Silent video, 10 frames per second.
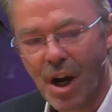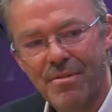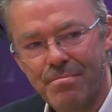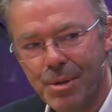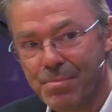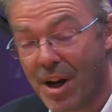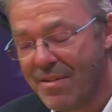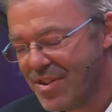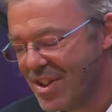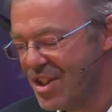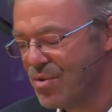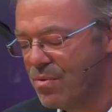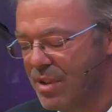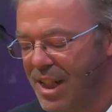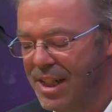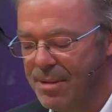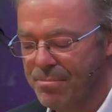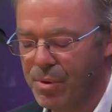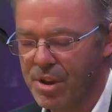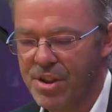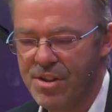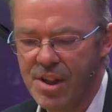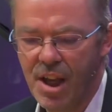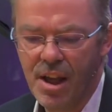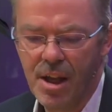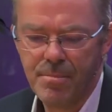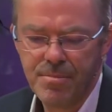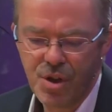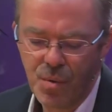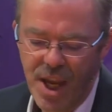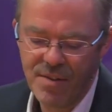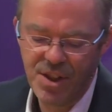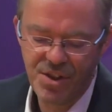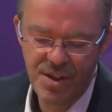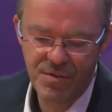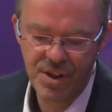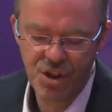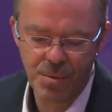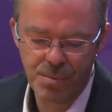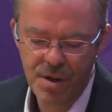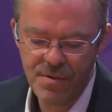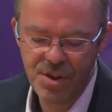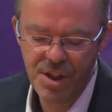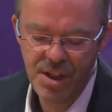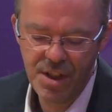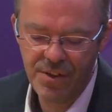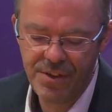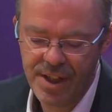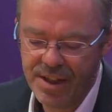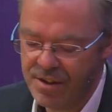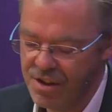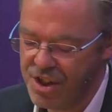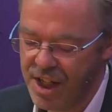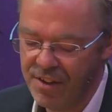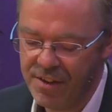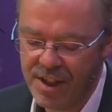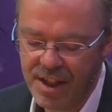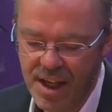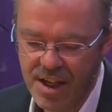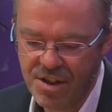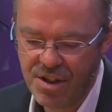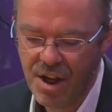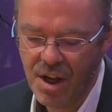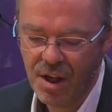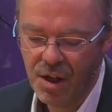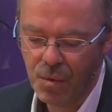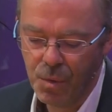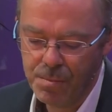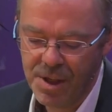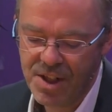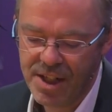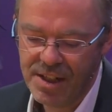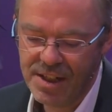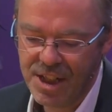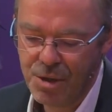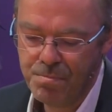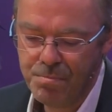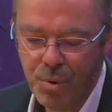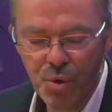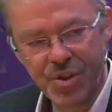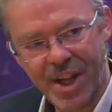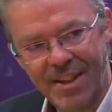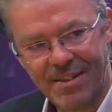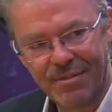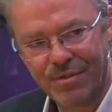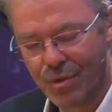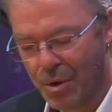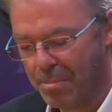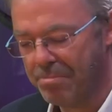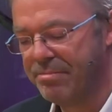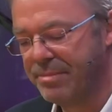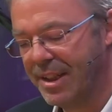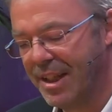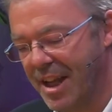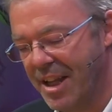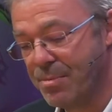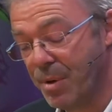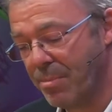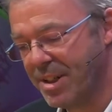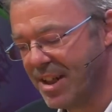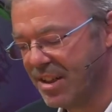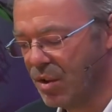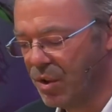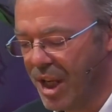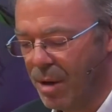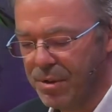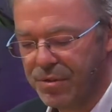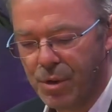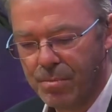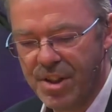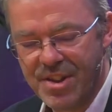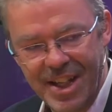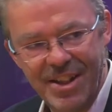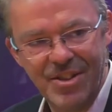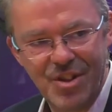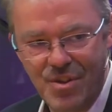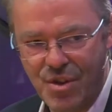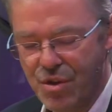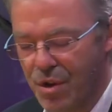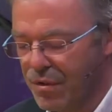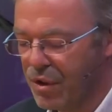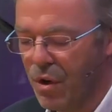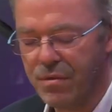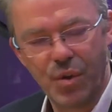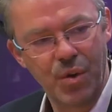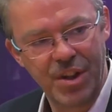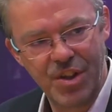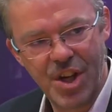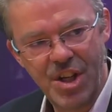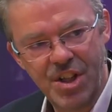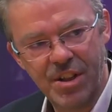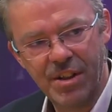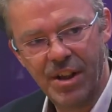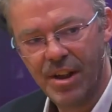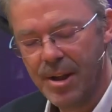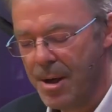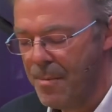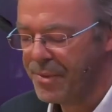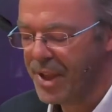privacy is really important. So we have this differential privacy thing. The second thing is, workplace analytics pulls data from, it's becoming technical now, but from the tenant, so the server of an organization. Mm-hmm.